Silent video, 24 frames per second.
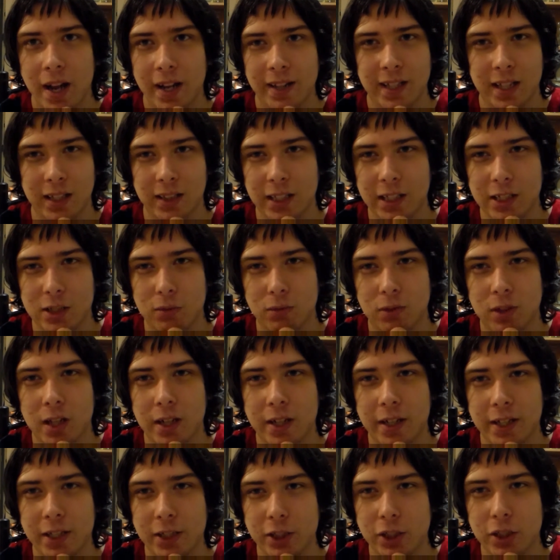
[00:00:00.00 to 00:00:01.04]
and that led to a
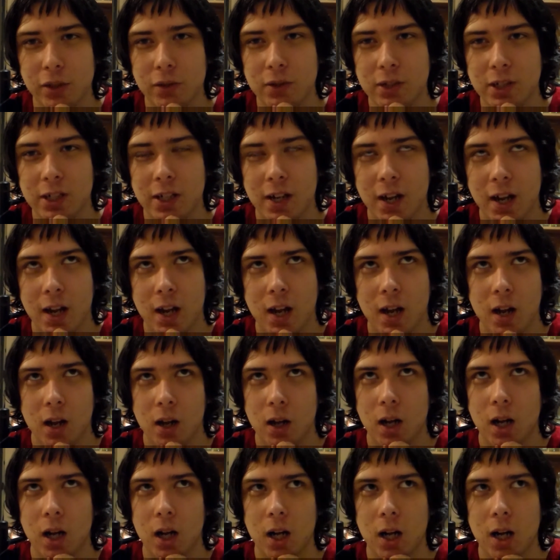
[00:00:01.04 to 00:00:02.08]
lot of issues.
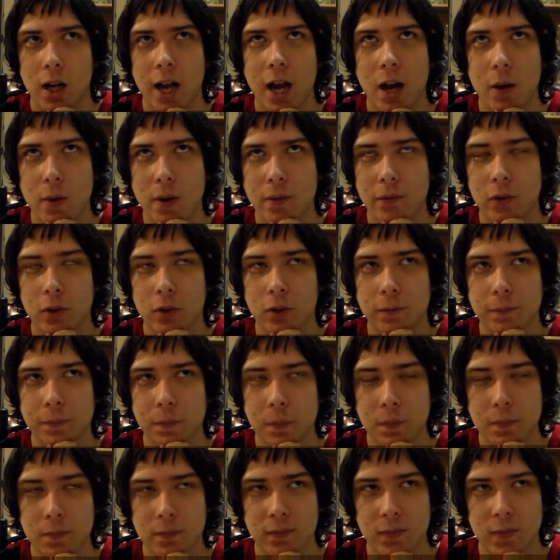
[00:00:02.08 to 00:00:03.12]
However,